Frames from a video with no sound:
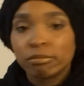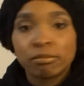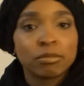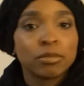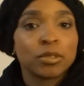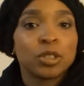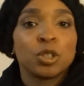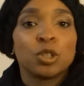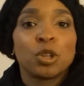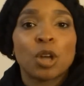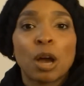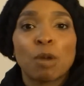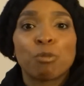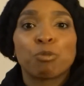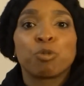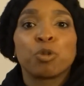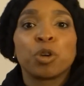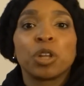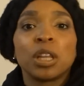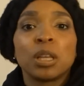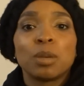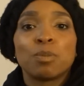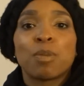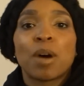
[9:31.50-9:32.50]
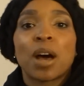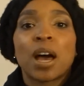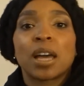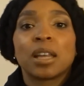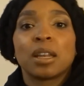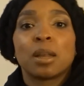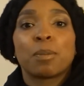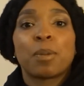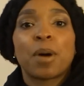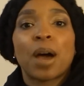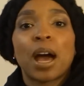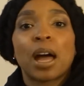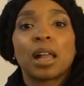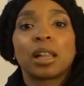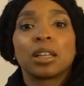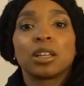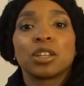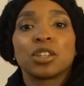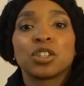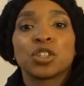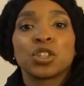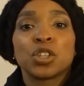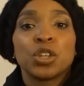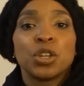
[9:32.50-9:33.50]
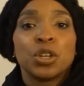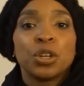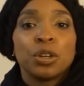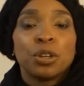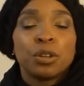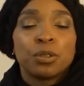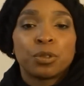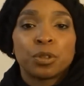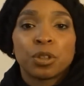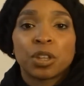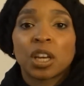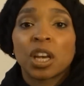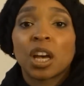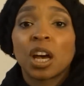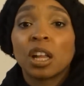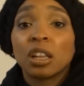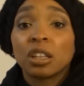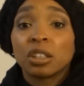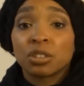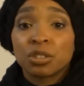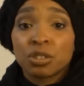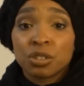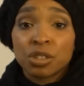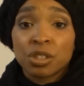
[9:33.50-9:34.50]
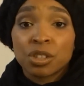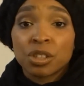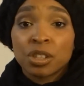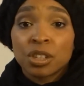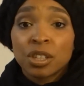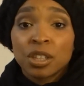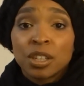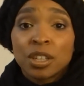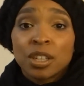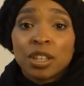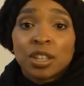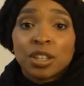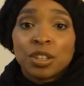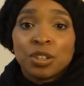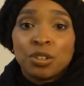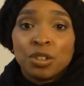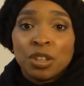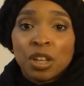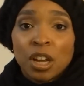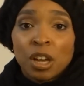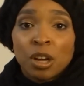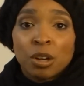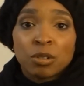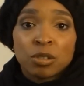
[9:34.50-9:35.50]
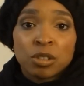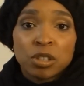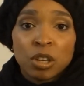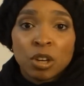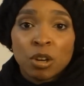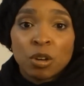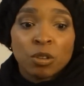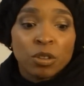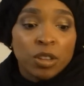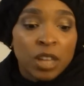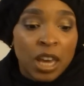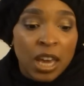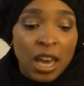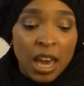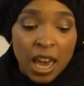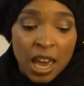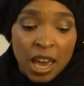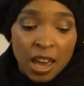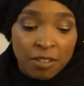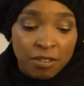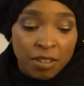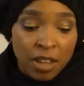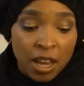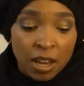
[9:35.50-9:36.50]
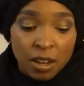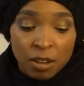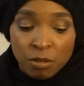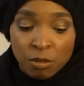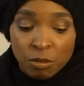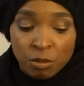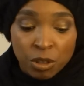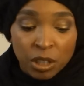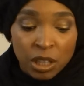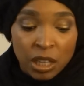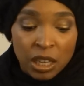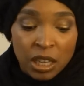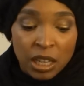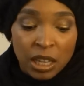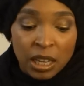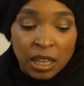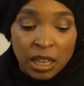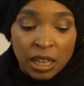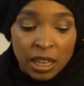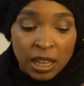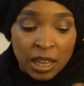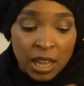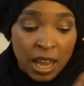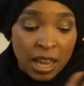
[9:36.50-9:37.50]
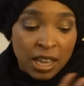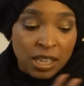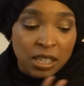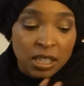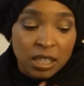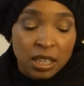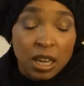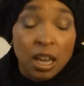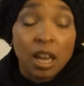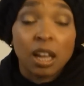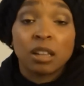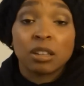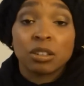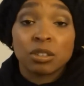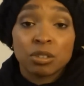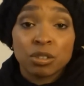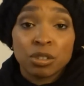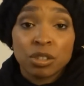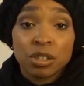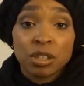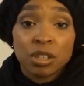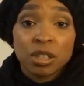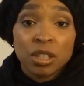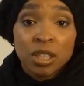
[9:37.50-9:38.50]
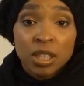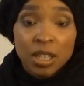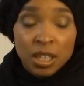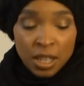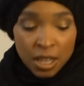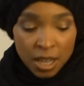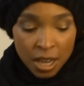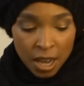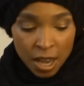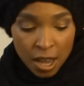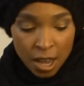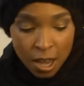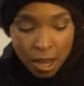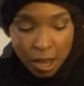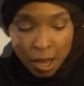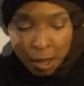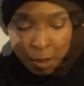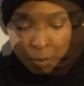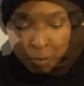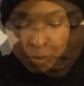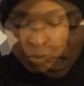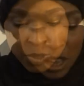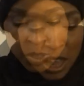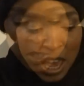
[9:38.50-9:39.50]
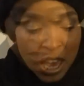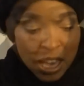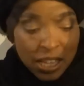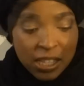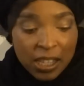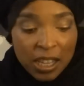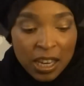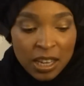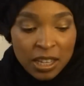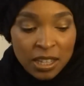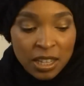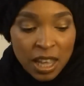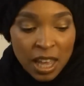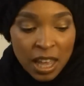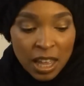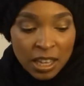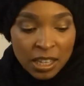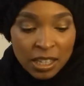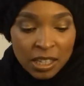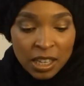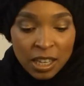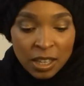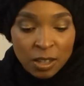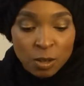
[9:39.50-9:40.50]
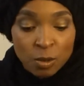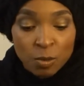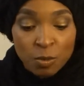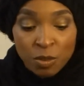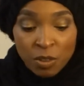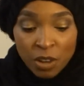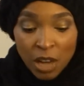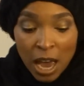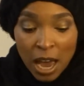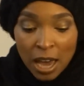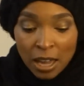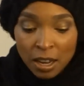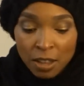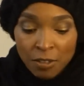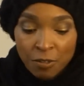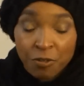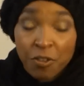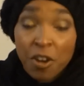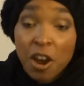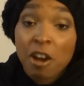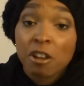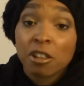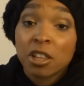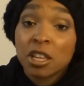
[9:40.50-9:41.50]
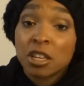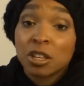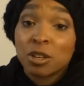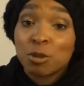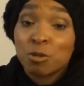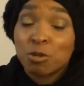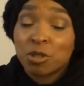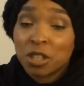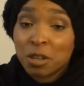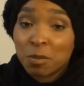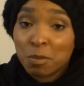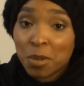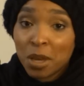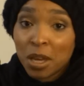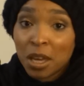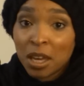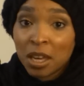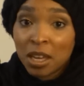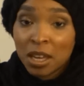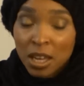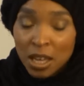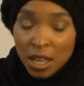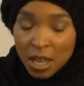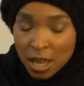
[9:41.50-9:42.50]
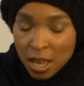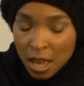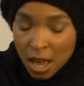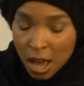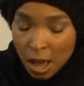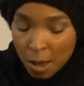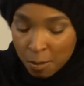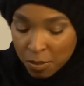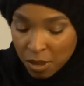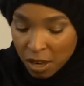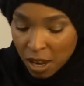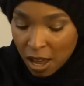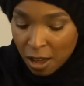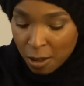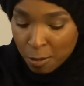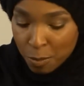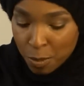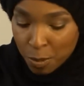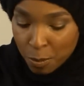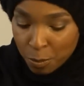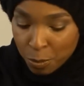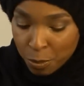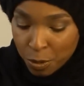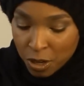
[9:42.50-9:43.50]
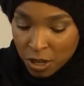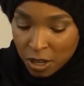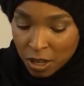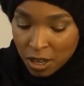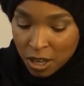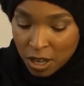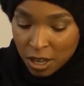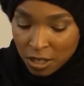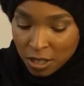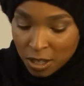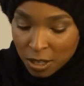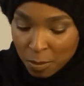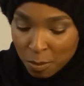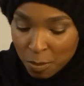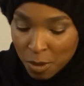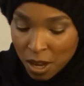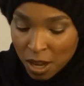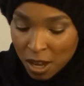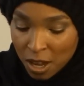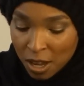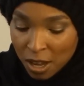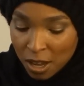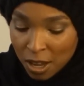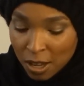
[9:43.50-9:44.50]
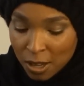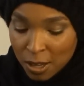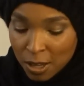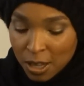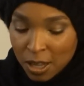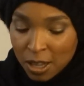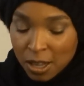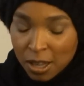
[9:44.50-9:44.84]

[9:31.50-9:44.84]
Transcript: you know, I'm really buying the polish for the colors. You know, so they have like really nice colors. So the last thing that is kind of fairly new to me, that I've been putting into my